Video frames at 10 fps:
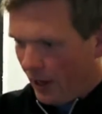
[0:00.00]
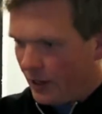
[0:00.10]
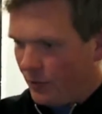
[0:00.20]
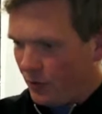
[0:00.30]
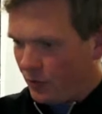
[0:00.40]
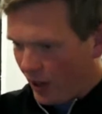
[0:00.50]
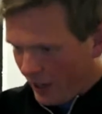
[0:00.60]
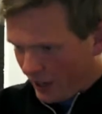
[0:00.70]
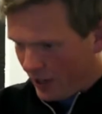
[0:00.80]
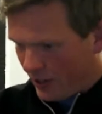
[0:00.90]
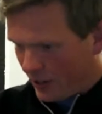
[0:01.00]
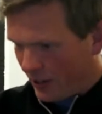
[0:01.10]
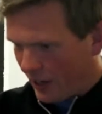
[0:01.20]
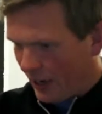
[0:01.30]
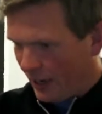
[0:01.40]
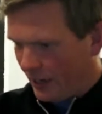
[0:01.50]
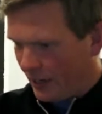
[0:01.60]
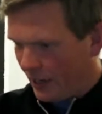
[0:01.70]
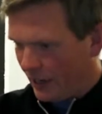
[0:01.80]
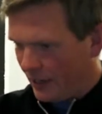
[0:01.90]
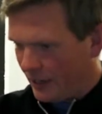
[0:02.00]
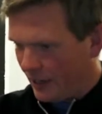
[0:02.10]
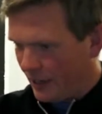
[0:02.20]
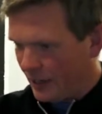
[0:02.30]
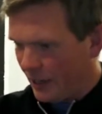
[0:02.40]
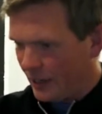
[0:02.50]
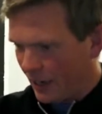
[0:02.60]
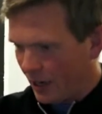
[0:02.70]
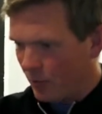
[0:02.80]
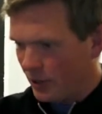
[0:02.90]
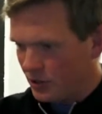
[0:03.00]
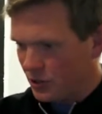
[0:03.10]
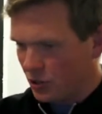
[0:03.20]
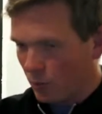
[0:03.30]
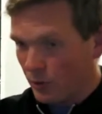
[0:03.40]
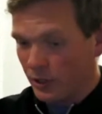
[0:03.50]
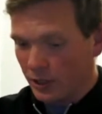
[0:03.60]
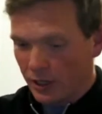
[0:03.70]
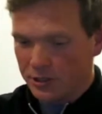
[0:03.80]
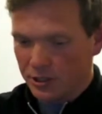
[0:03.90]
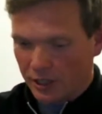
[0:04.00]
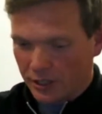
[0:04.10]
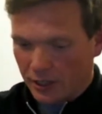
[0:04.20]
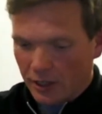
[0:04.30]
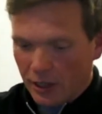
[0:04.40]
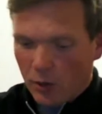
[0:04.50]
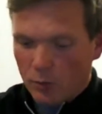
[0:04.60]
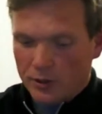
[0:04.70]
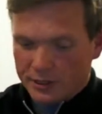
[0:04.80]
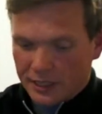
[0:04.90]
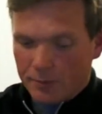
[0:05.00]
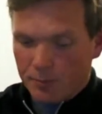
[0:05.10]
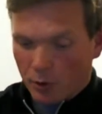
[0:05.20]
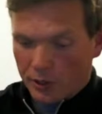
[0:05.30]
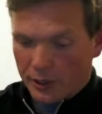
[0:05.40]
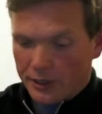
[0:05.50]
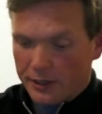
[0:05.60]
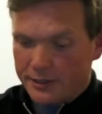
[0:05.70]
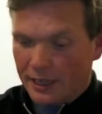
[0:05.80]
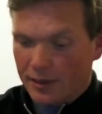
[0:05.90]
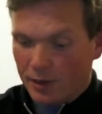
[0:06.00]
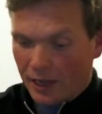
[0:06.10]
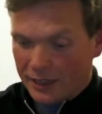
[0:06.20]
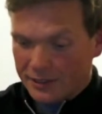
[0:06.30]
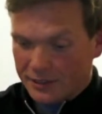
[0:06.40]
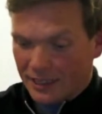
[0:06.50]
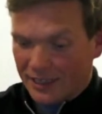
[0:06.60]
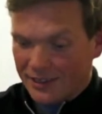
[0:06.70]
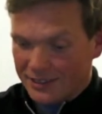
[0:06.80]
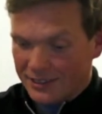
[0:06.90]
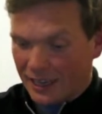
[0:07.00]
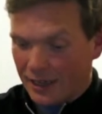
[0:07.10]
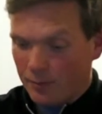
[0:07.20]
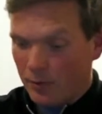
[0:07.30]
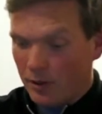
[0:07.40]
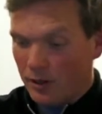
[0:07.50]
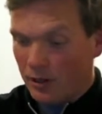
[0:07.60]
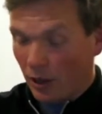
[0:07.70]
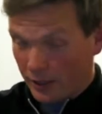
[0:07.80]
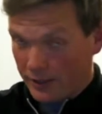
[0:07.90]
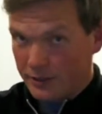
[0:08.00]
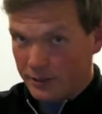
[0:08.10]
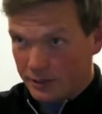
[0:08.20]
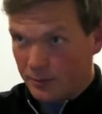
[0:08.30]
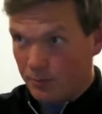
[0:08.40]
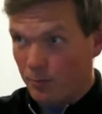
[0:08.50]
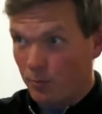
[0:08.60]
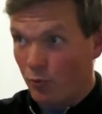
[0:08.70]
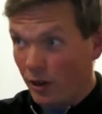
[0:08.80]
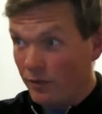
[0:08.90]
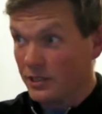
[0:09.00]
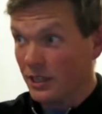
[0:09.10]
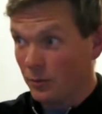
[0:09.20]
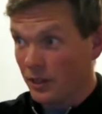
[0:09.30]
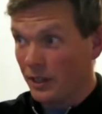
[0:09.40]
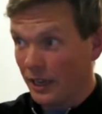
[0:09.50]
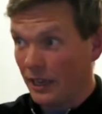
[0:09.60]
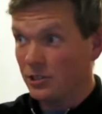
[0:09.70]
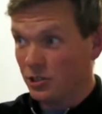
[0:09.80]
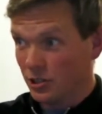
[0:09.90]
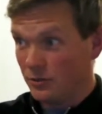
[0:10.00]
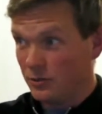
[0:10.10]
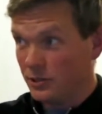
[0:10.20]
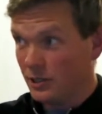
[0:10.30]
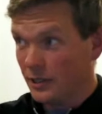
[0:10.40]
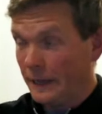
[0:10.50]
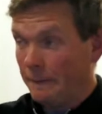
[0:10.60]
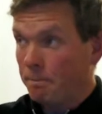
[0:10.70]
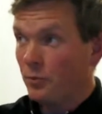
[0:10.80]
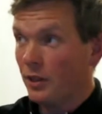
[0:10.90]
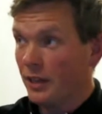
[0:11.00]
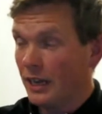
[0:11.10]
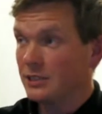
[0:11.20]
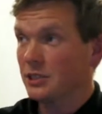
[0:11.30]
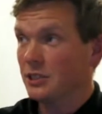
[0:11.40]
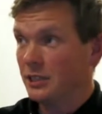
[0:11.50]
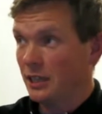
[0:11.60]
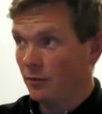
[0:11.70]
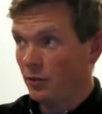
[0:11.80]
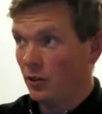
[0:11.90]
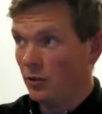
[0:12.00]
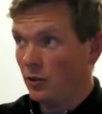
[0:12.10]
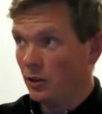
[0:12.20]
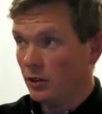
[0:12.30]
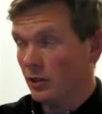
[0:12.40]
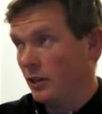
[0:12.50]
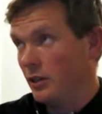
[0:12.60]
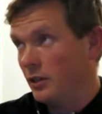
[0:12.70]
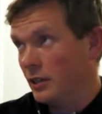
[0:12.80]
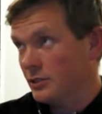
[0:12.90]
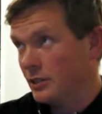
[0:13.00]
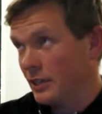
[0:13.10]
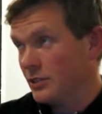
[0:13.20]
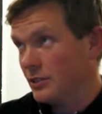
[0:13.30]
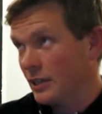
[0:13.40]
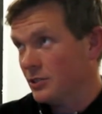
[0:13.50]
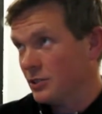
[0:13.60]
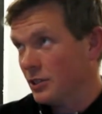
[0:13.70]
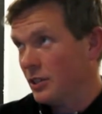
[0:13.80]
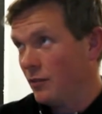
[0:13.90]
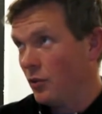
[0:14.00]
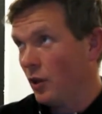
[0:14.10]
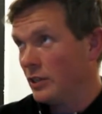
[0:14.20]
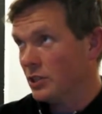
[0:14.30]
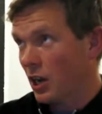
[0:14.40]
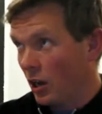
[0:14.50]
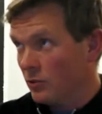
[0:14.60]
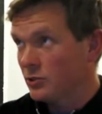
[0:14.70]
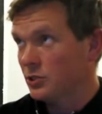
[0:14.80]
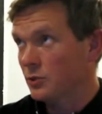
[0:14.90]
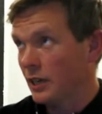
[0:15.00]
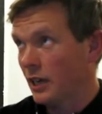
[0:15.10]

And if you've taken a calibration shot with the color checker, with the same body, the same lens, and the same light previously within that shoot, then that's going to give you that's going to give you as close to a